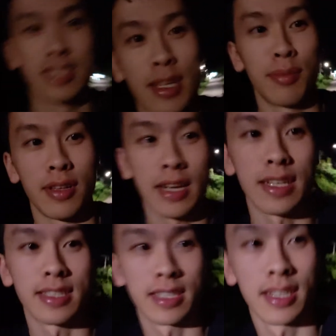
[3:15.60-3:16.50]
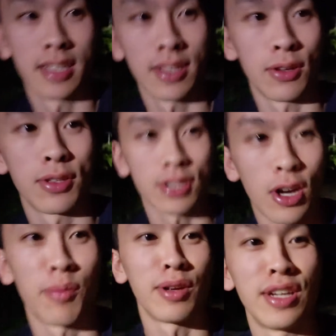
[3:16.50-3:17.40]
some lights. There's
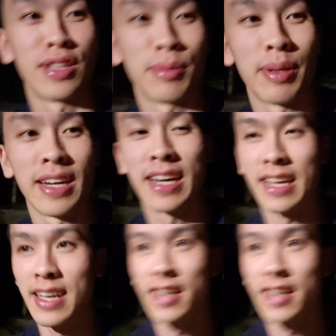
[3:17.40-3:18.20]
Carmen in the back.